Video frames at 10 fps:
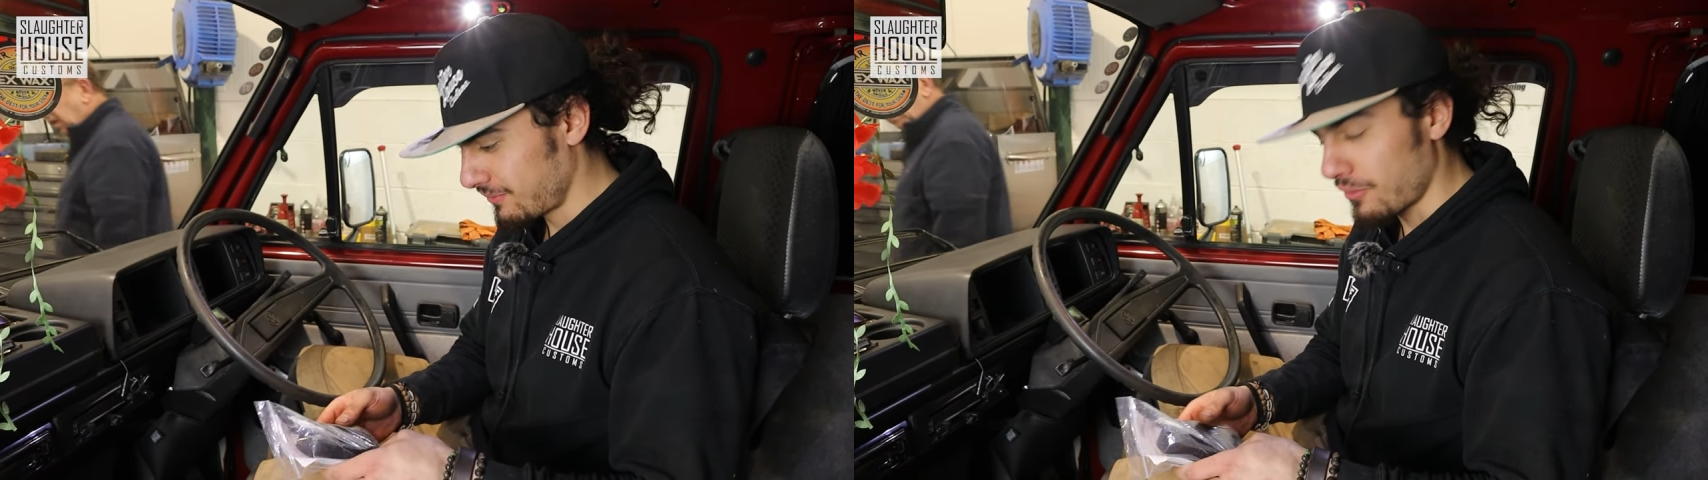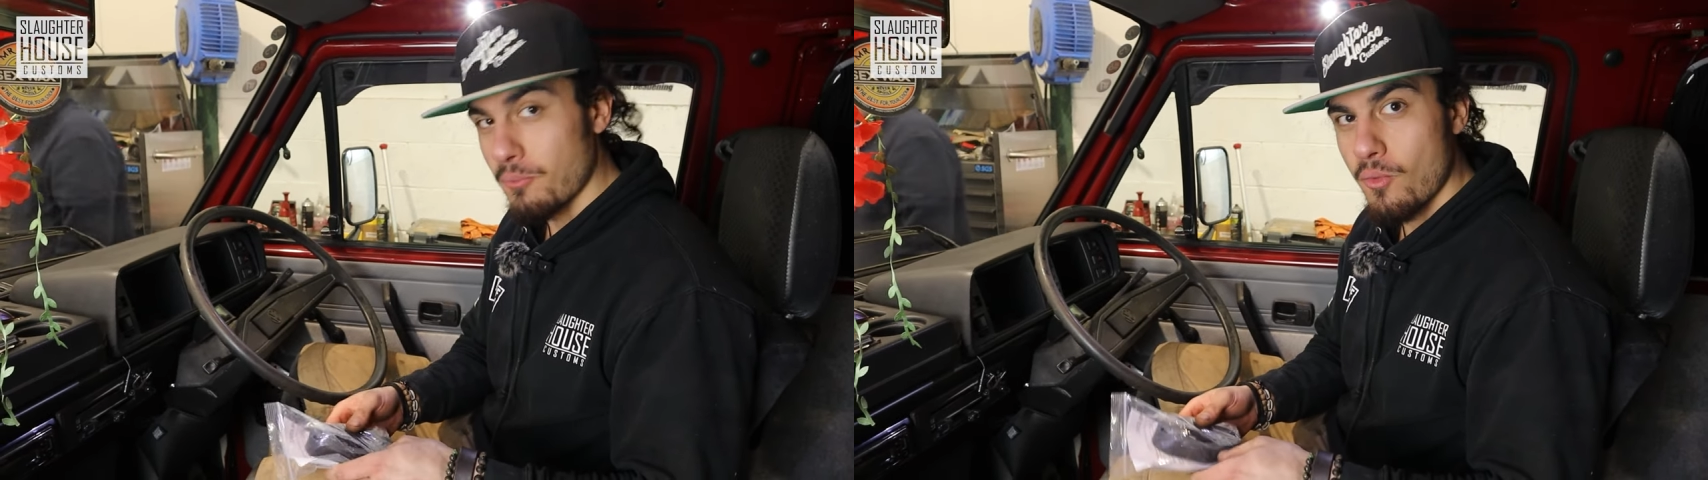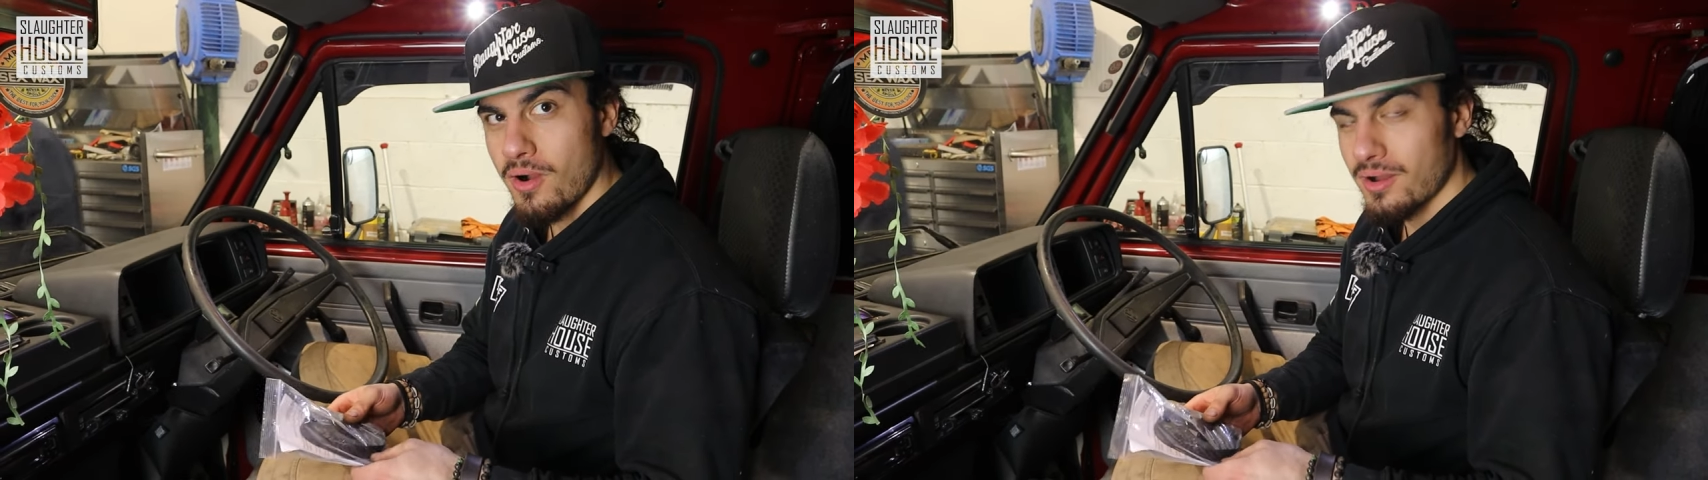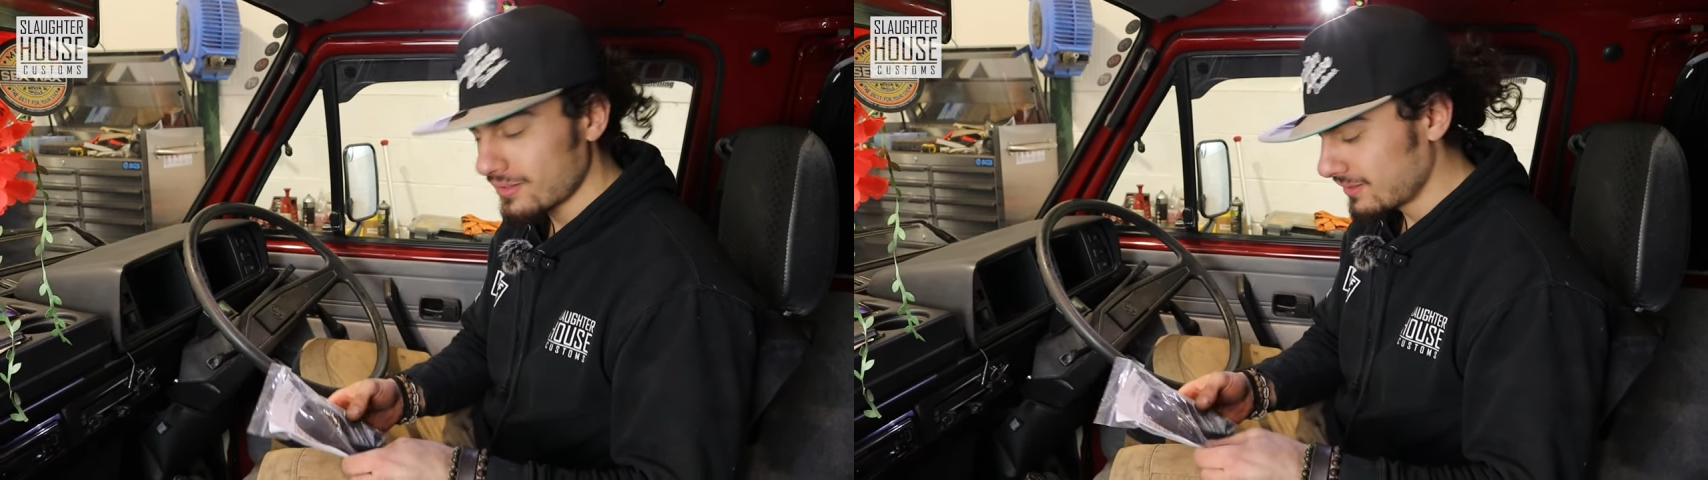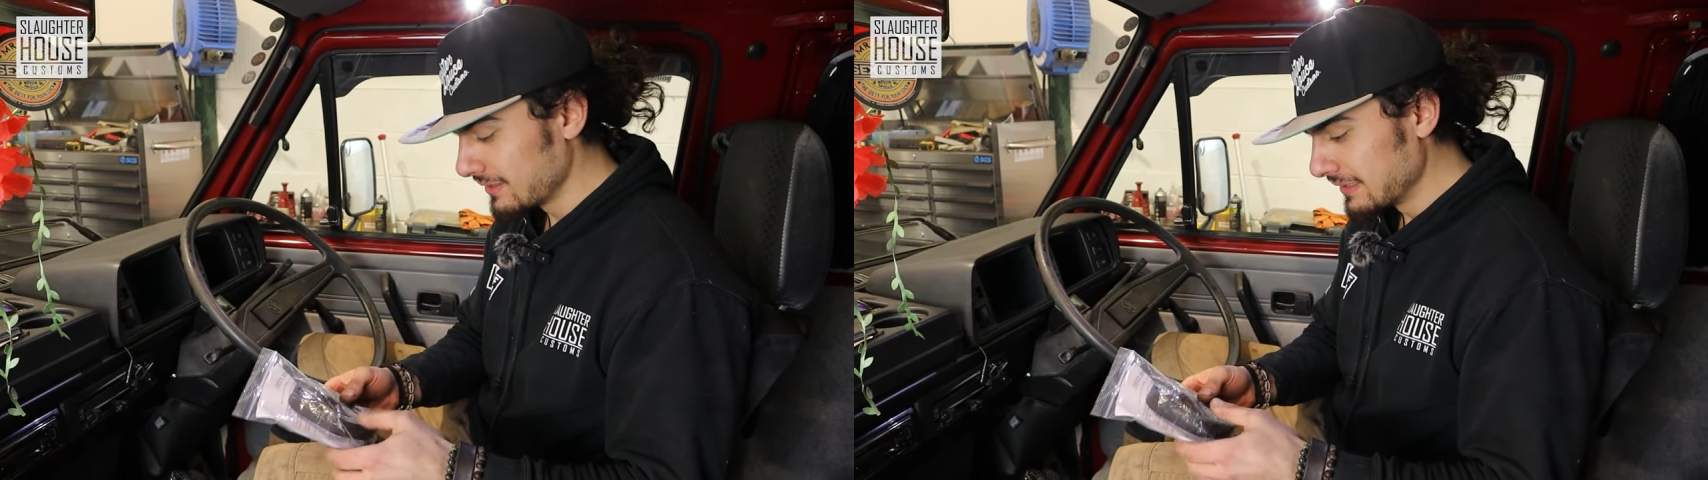from moi,
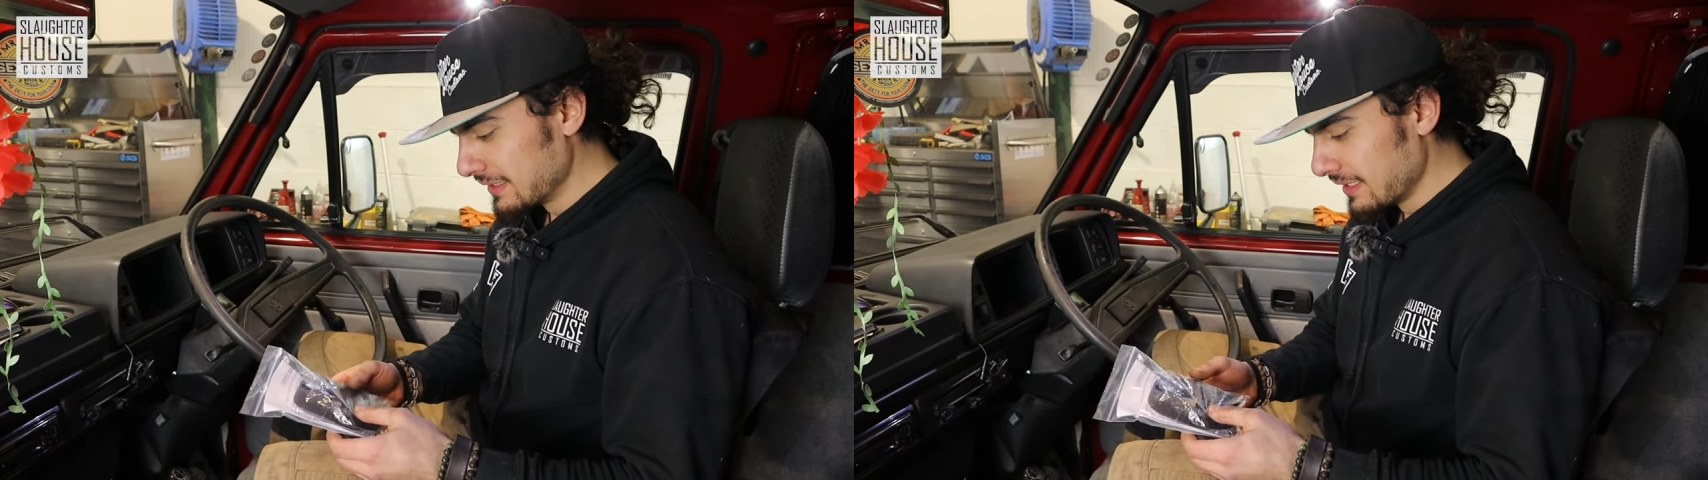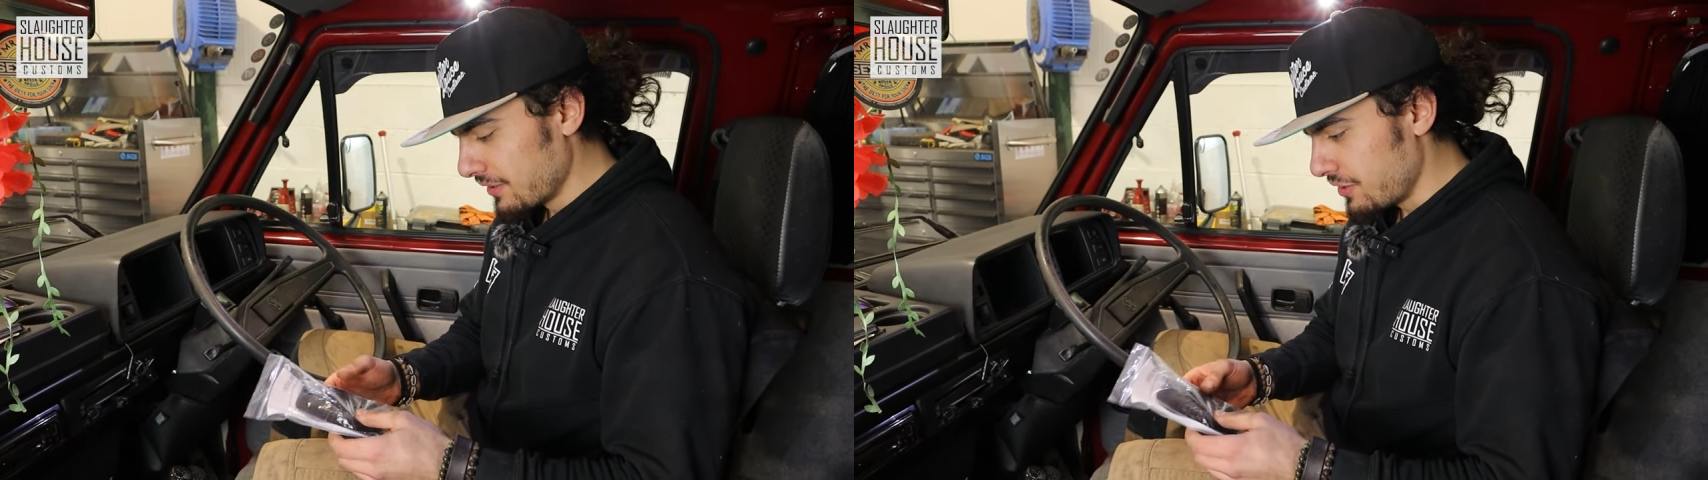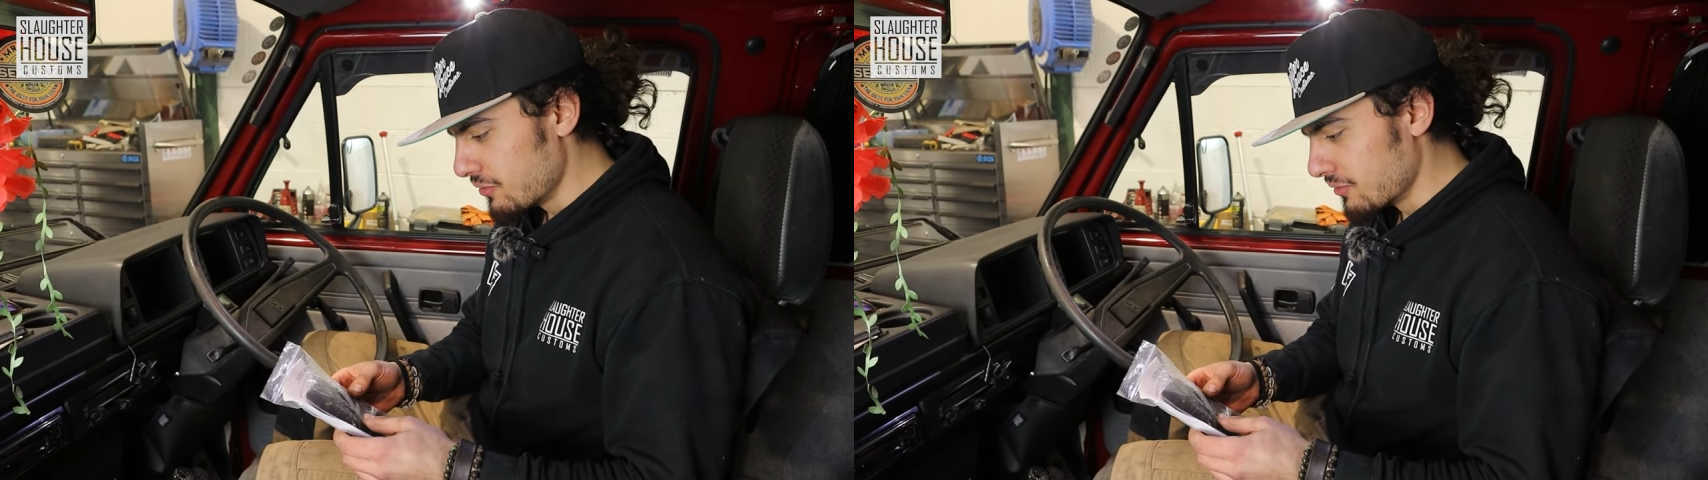you